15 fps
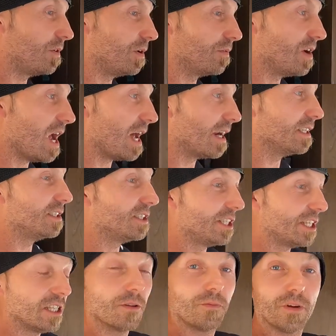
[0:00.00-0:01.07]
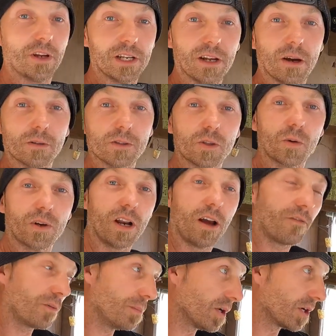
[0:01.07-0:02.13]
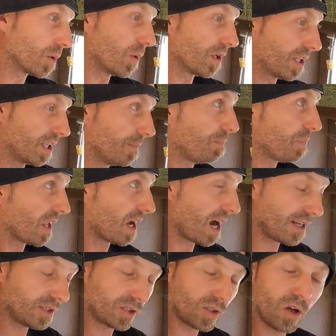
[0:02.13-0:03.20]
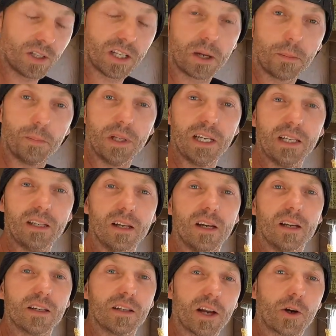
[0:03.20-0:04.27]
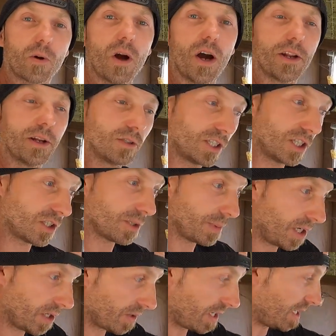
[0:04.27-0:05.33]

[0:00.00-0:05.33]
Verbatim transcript: if you've not seen the videos or you're not familiar with it, I installed a complete kicker audio system here